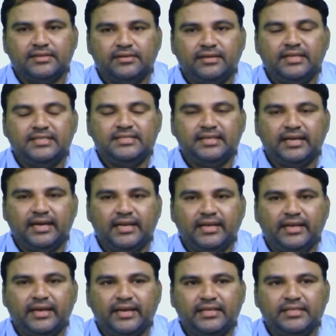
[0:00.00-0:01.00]
in
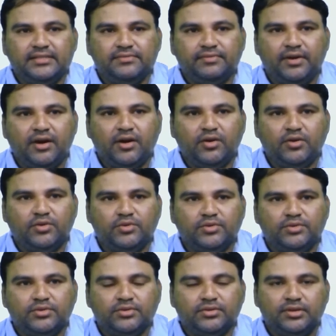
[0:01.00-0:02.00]
second case we have
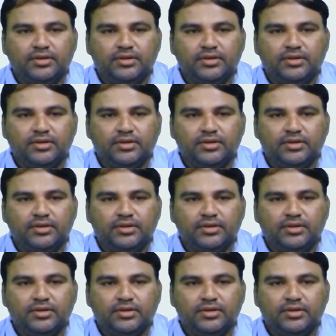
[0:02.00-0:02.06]
to